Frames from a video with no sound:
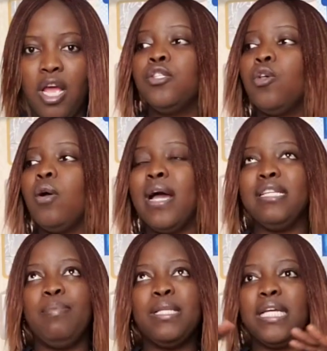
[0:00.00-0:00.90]
So
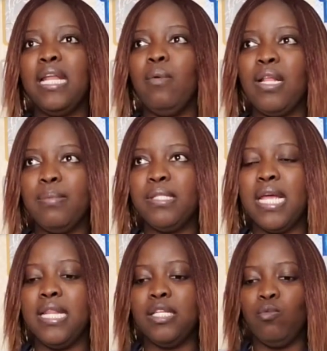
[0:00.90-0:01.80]
guys, basically what I'm
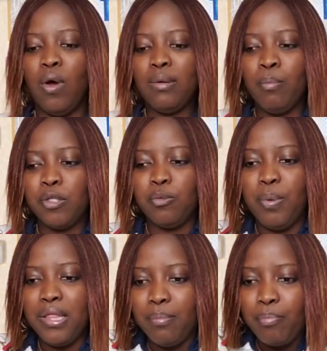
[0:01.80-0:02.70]
saying is, what must
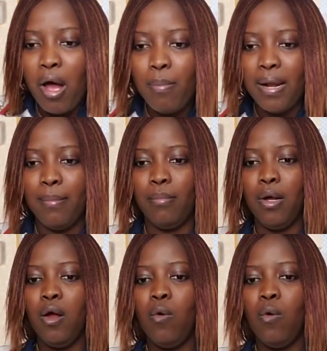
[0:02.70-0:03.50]
be the problem?